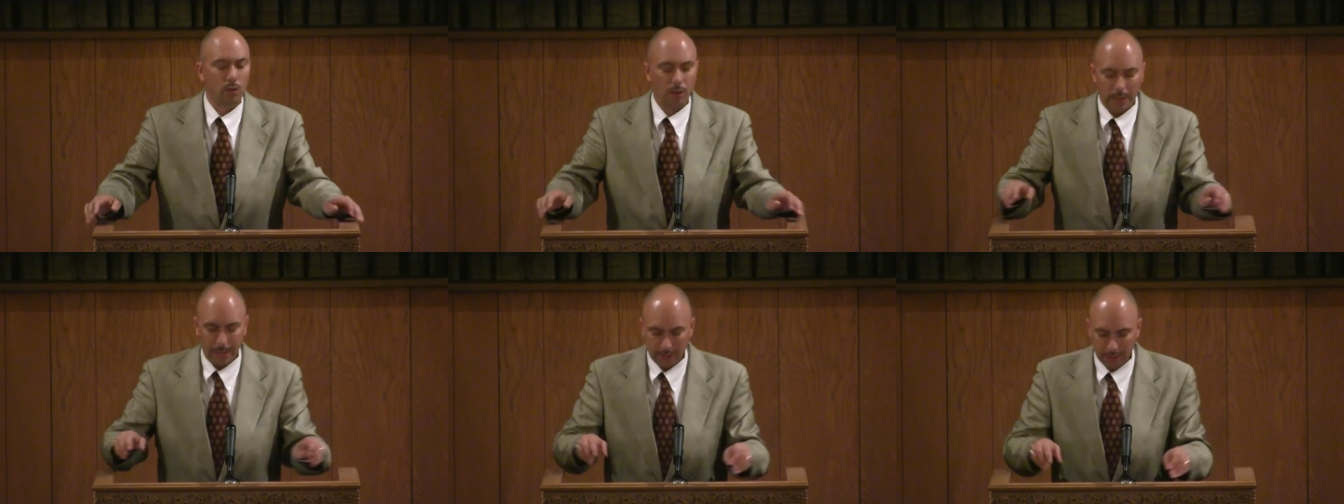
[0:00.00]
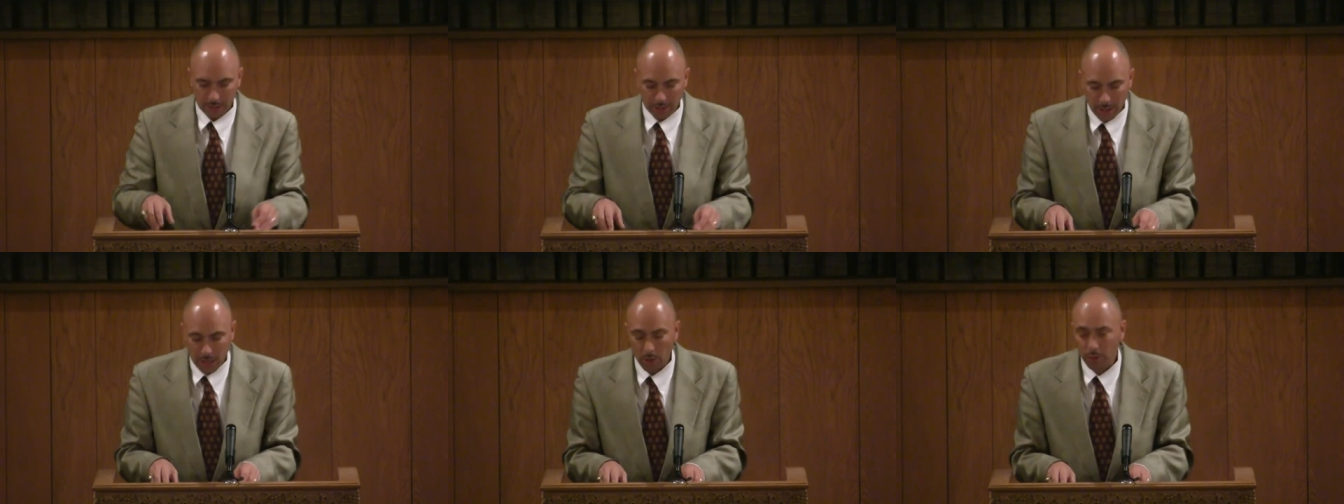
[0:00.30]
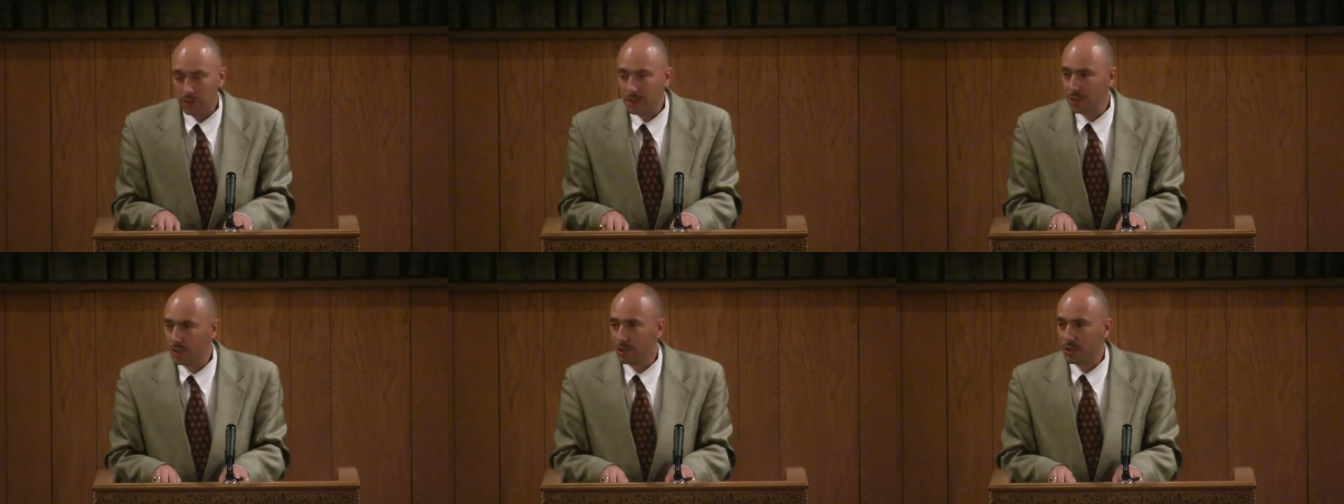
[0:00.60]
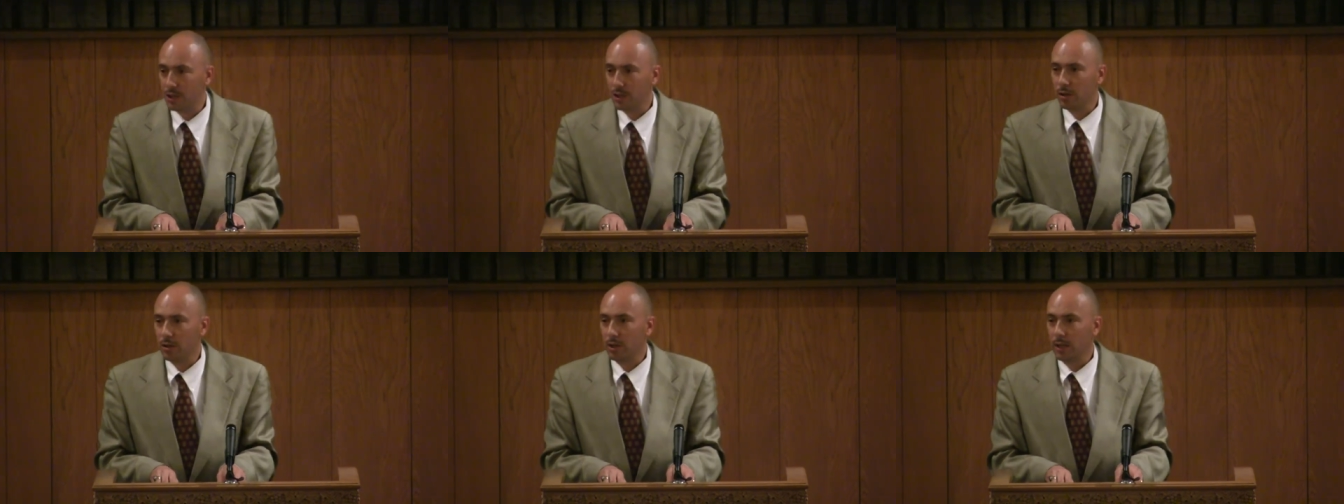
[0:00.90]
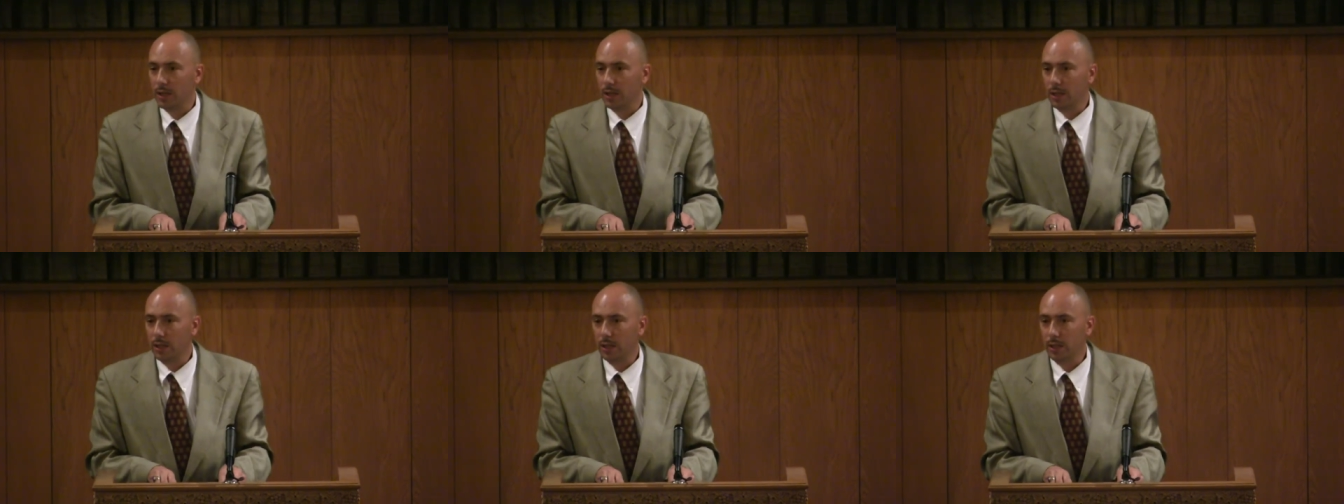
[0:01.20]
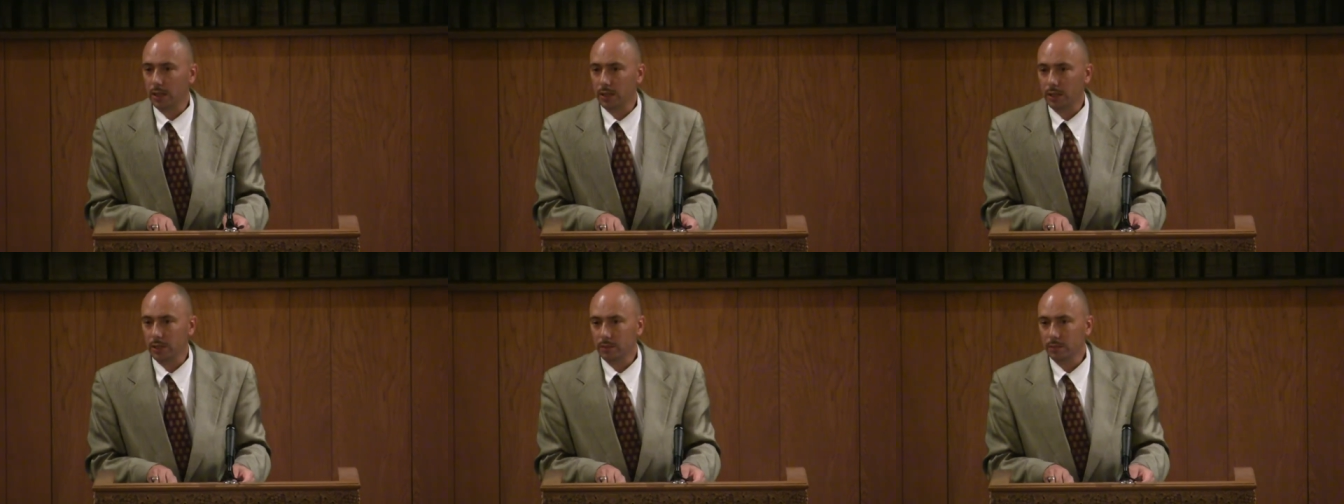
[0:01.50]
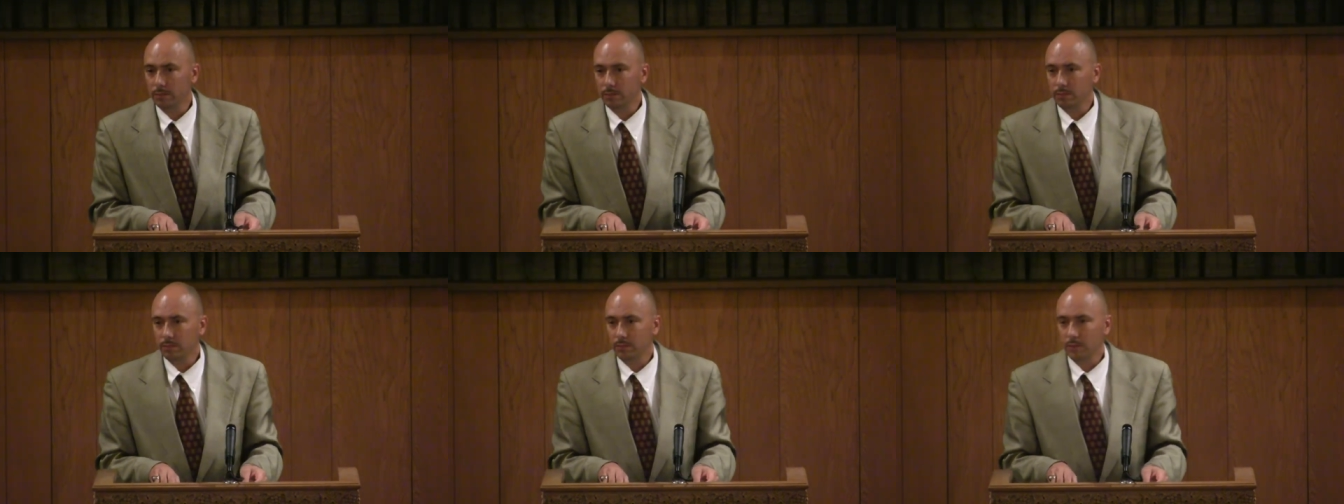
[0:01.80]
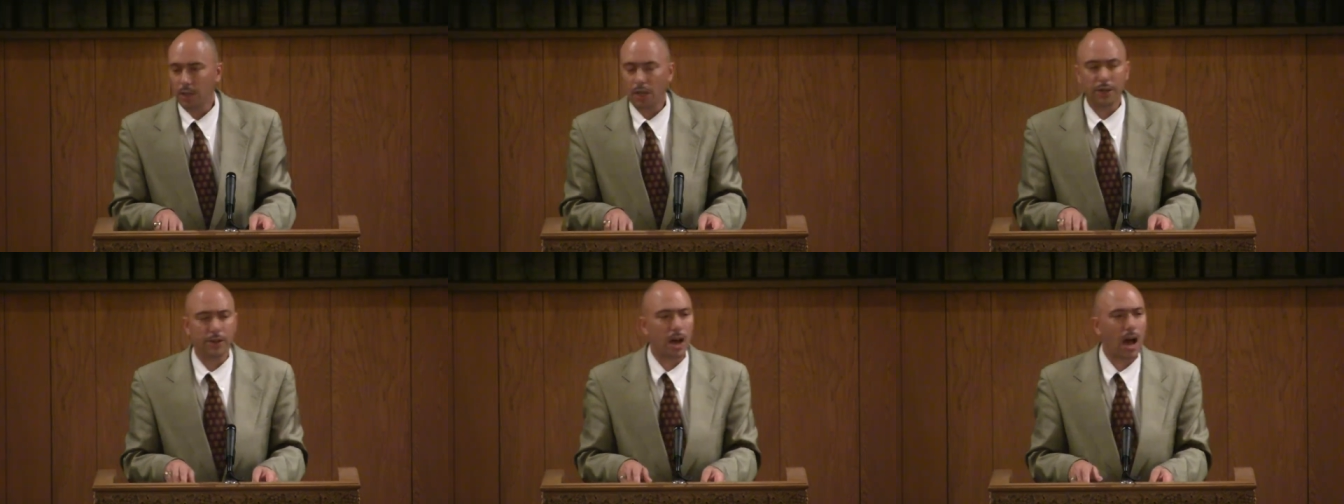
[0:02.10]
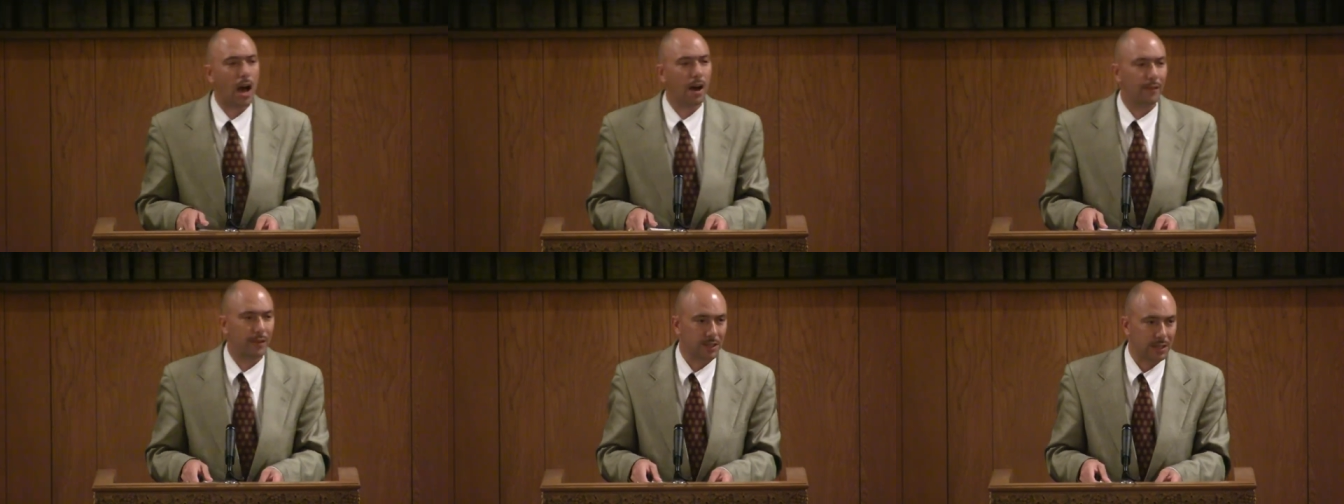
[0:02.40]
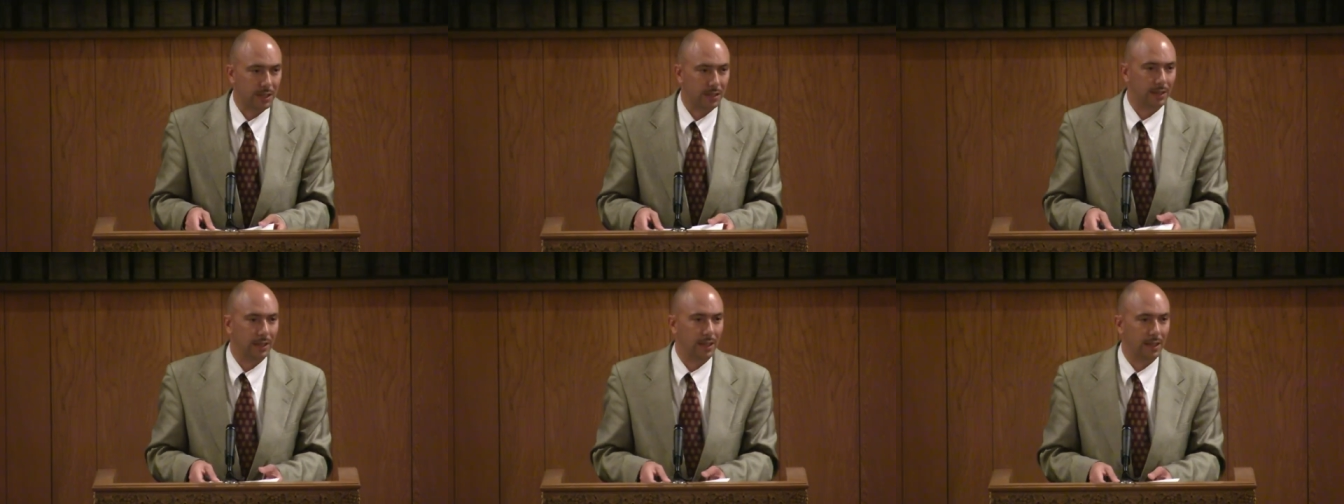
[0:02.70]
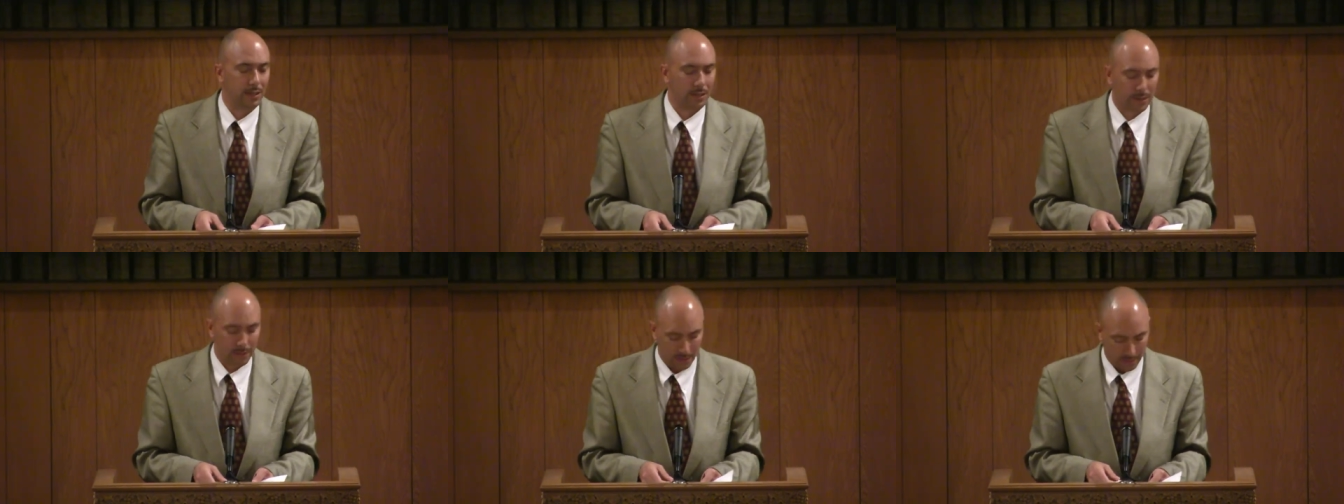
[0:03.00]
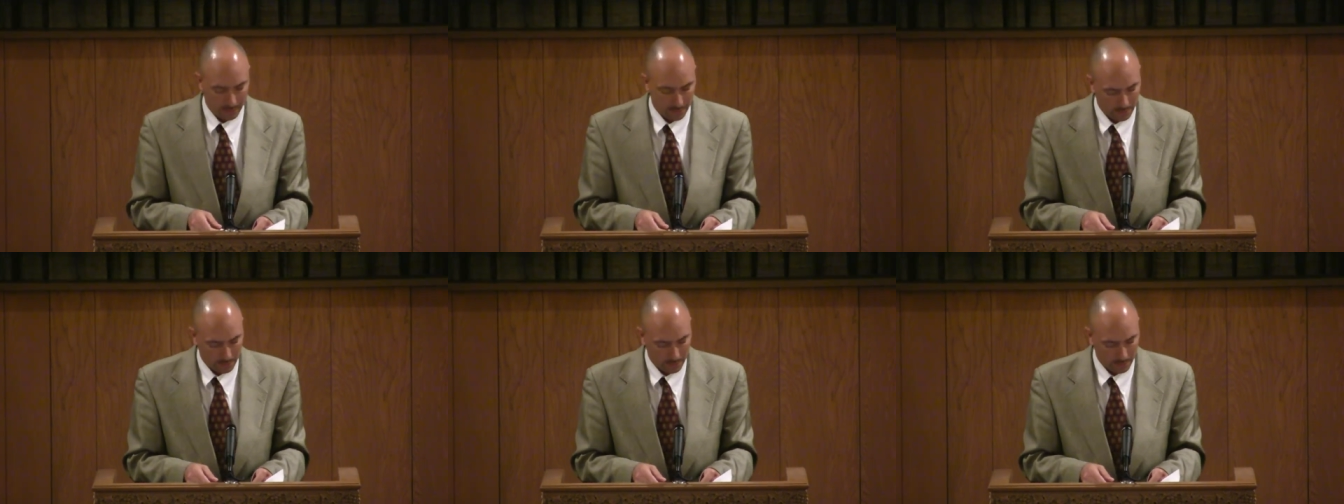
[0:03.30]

is Joe, since you're a, a, a novice at this,